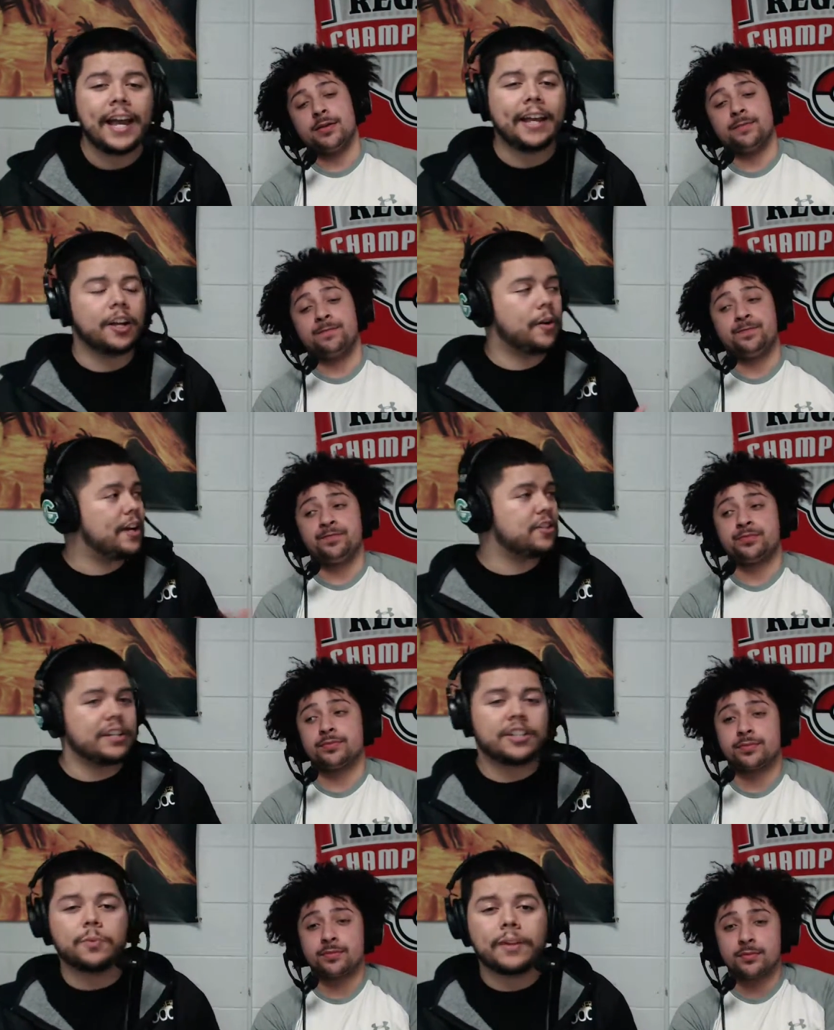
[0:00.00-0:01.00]
Speaker 1: And
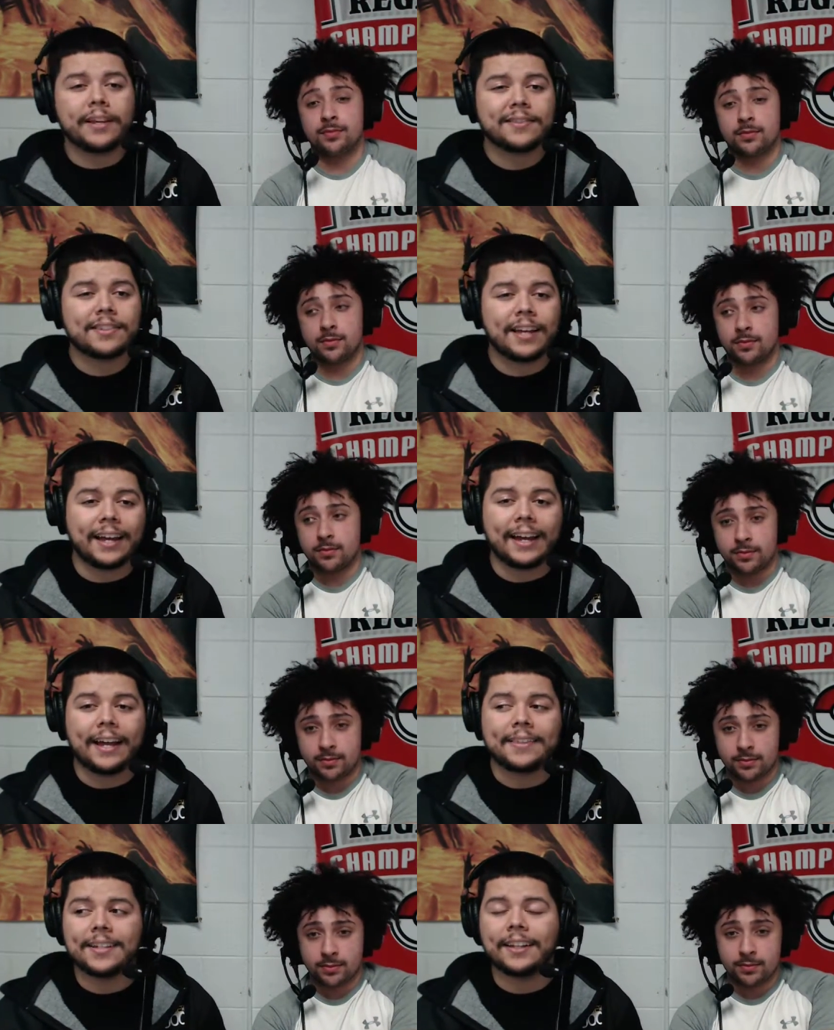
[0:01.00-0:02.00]
congratulations once
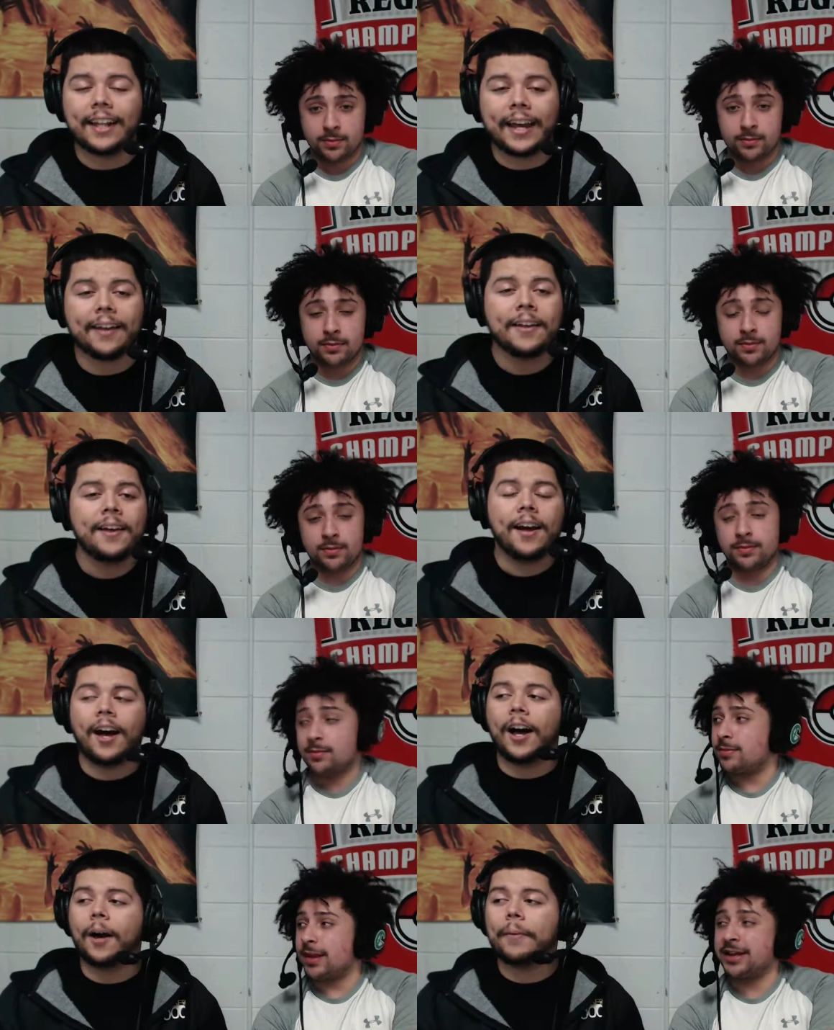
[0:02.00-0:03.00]
again to Light.
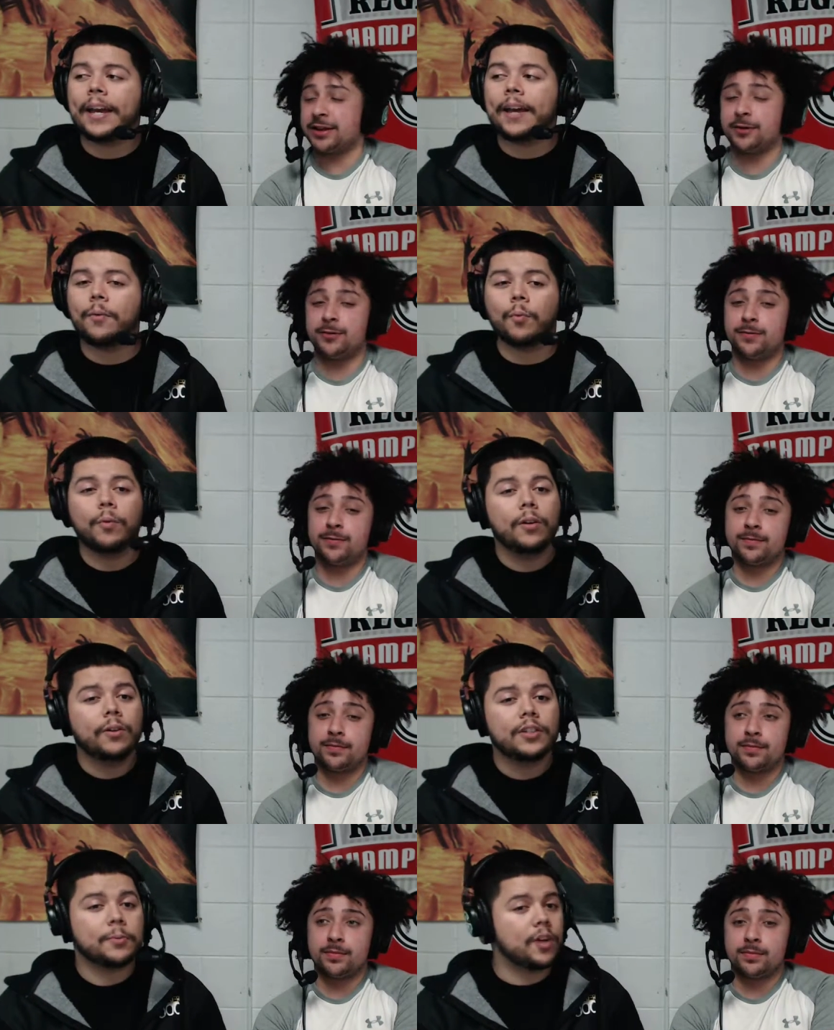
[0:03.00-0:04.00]
Um, Thank and
Speaker 2: you.
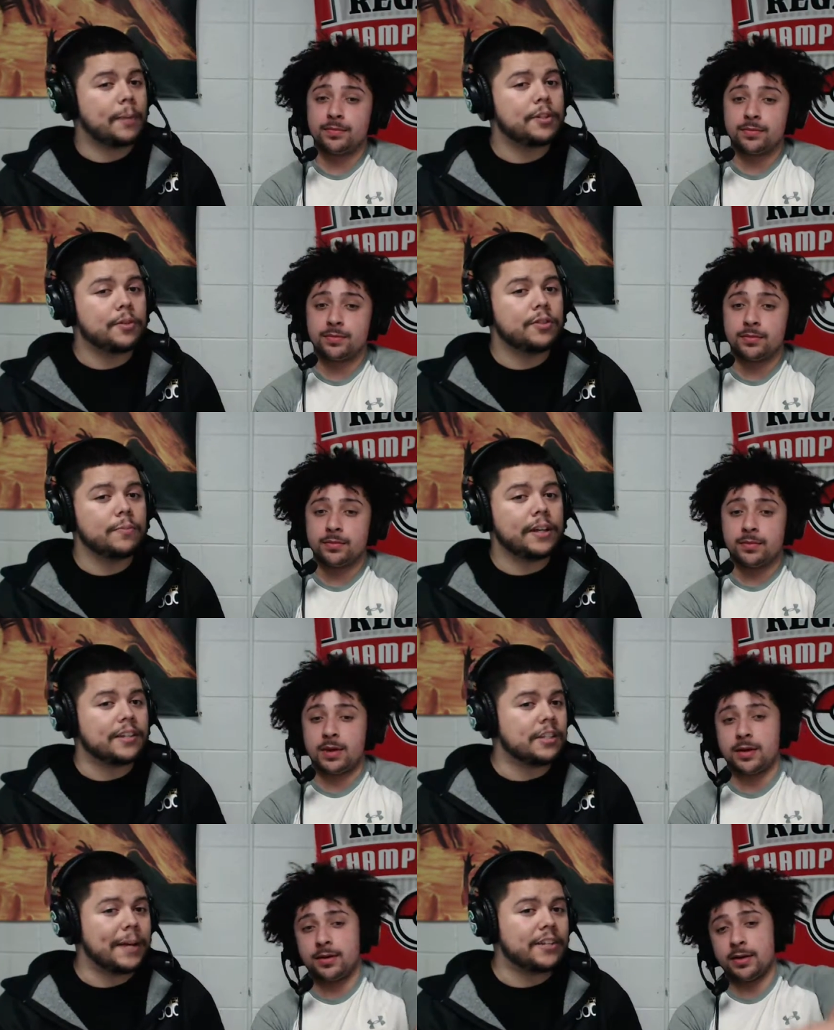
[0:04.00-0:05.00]
Subscribe to YouTube
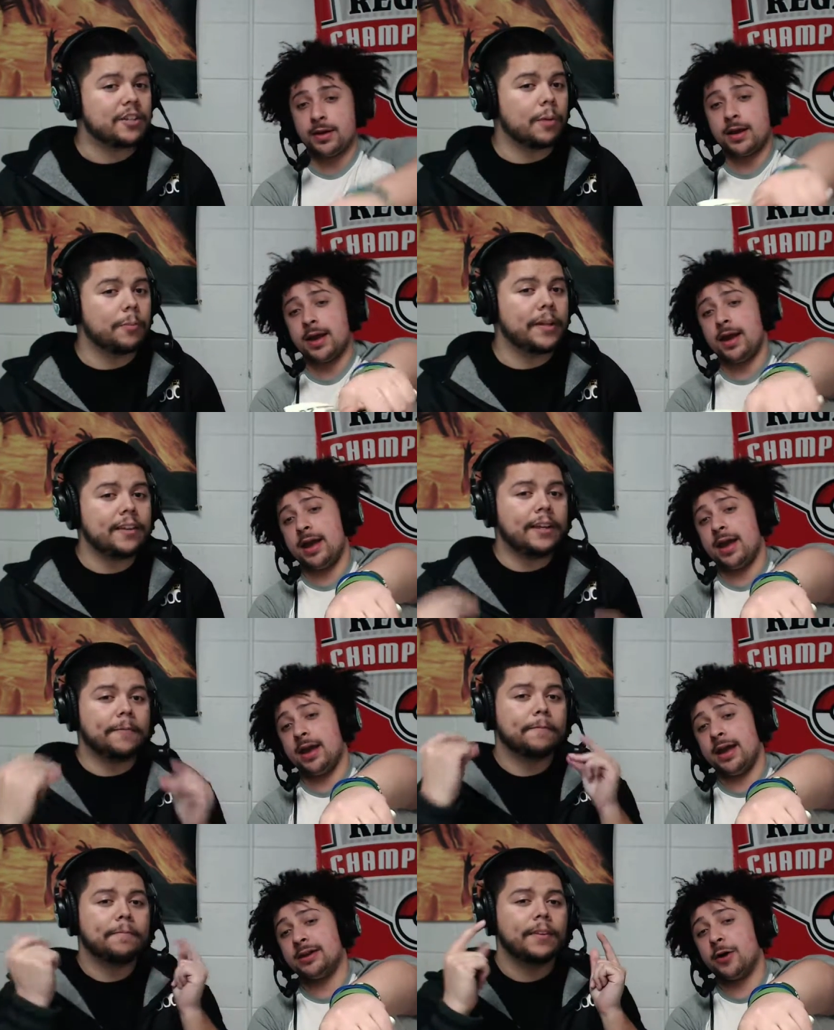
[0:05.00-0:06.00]
because these matches go up
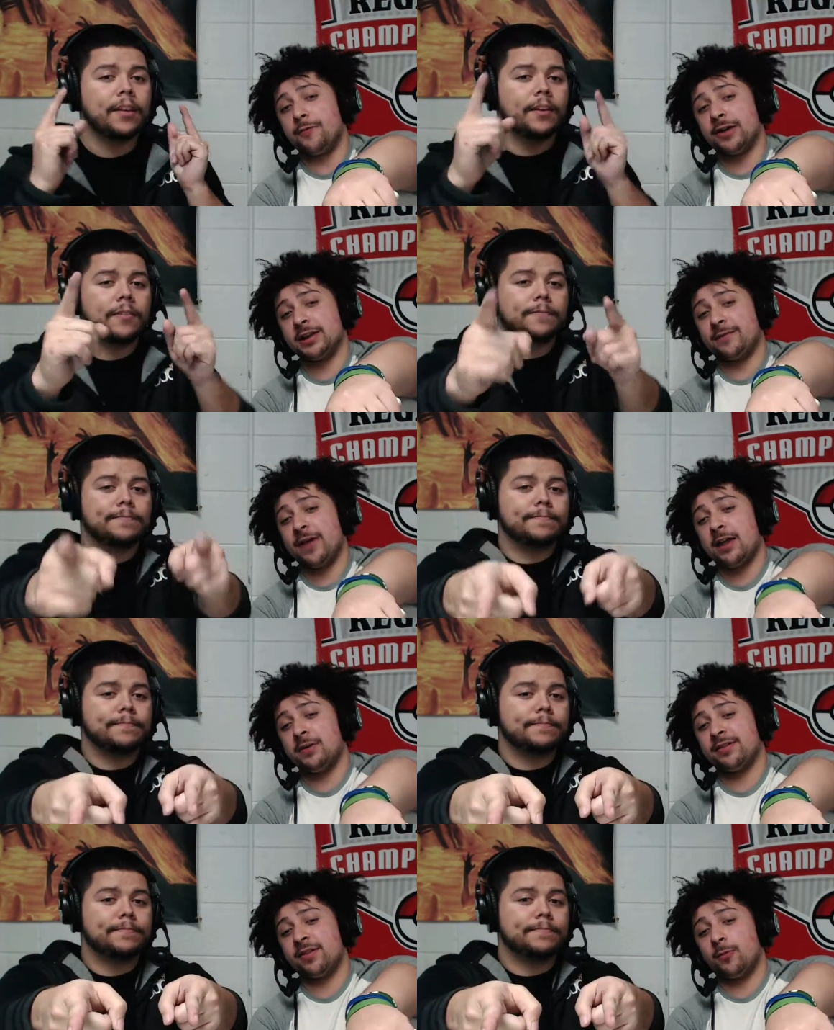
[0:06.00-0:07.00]
immediately. And don't forget to
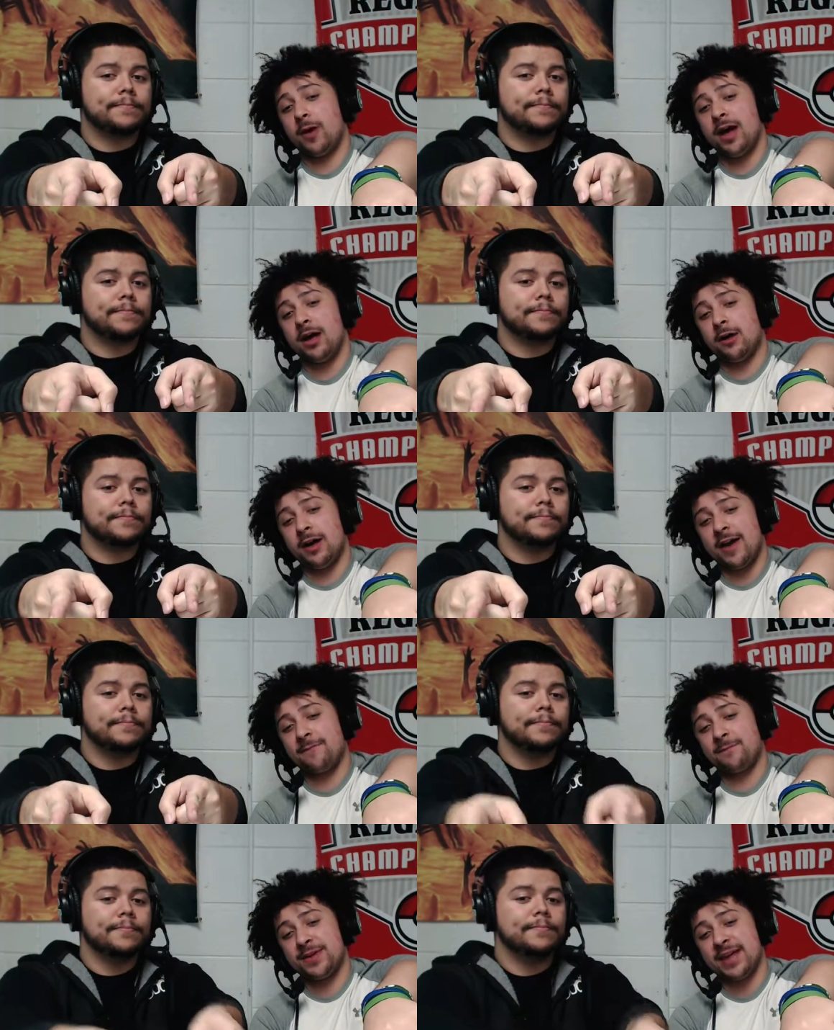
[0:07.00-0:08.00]
follow us as well.
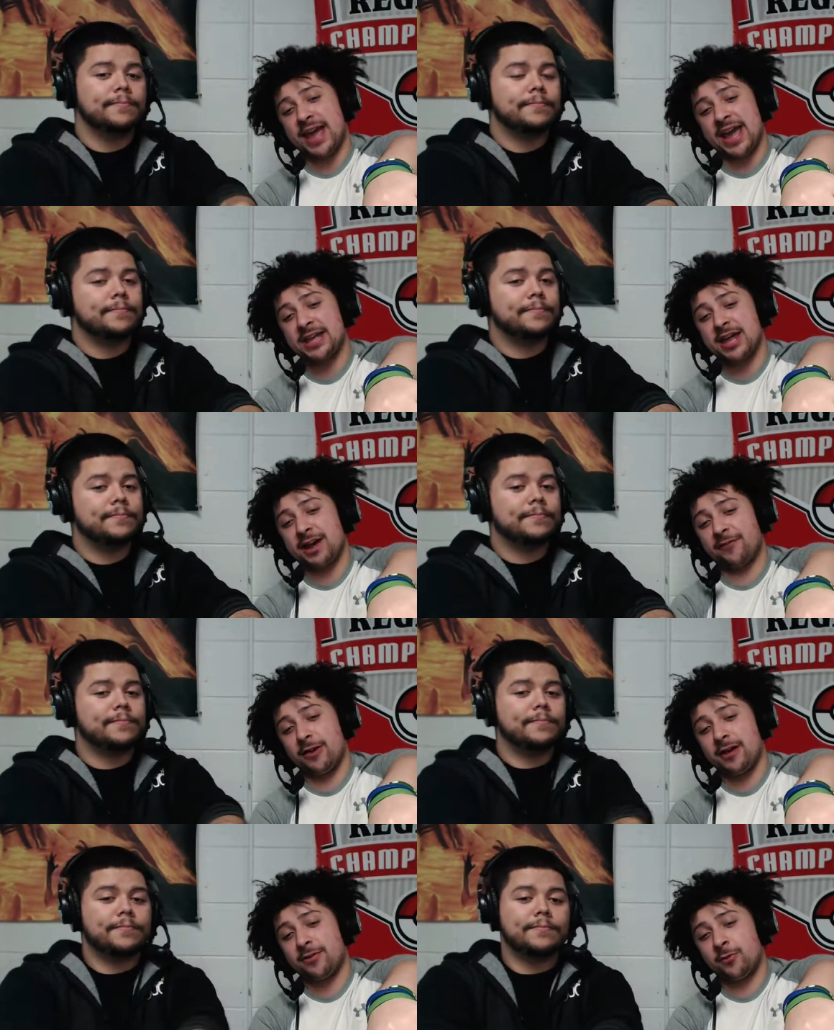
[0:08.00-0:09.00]
F P Ajax for his